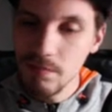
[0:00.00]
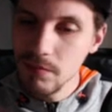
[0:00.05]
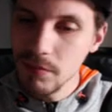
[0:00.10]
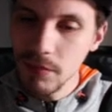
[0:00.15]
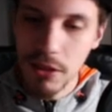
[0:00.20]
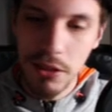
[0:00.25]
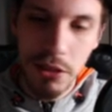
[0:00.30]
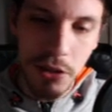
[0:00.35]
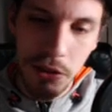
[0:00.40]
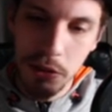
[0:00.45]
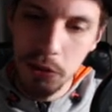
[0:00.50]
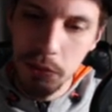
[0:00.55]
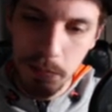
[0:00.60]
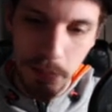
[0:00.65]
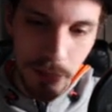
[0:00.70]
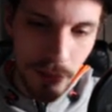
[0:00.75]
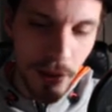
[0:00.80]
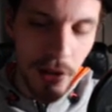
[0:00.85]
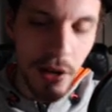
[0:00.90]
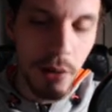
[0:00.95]
you
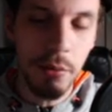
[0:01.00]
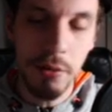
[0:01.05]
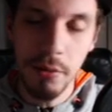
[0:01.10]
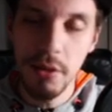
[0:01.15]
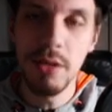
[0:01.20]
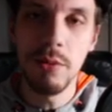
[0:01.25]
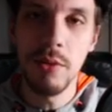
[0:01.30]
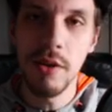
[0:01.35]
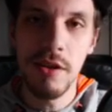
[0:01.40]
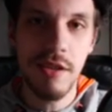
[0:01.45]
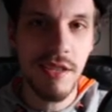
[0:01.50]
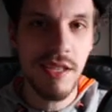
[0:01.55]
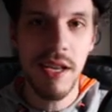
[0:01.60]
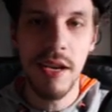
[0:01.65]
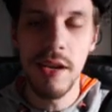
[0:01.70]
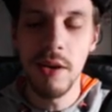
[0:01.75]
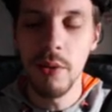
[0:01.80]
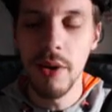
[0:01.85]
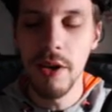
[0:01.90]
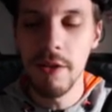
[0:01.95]
probably want to stay
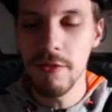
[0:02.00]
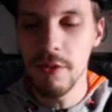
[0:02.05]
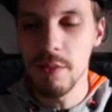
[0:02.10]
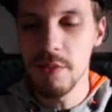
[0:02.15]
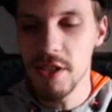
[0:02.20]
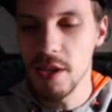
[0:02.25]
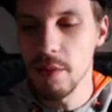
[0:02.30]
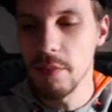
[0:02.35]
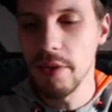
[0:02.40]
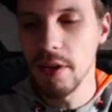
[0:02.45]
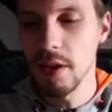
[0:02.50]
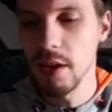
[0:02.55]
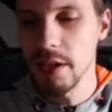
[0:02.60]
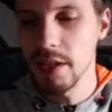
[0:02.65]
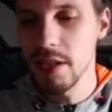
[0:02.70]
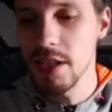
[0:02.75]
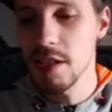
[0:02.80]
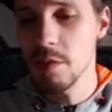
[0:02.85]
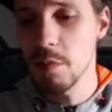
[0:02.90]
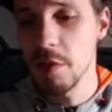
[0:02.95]
away from something like
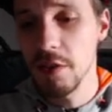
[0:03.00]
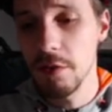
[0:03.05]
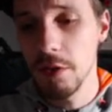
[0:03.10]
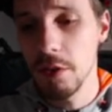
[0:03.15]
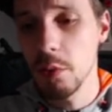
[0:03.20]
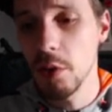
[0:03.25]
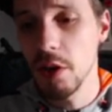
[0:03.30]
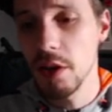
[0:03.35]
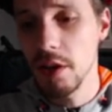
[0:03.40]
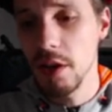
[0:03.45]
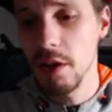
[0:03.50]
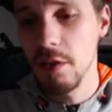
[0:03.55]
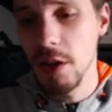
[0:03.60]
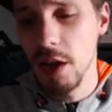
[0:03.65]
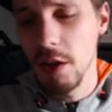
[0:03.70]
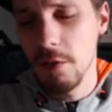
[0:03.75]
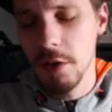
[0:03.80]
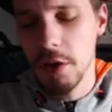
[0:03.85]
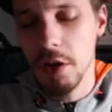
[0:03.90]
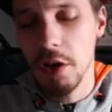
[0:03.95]
this. But if
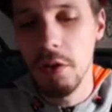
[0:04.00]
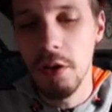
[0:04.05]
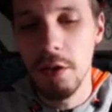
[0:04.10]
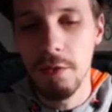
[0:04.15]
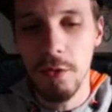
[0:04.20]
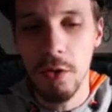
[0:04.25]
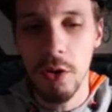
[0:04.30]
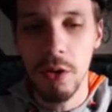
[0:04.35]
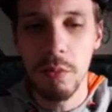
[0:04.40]
you're going for a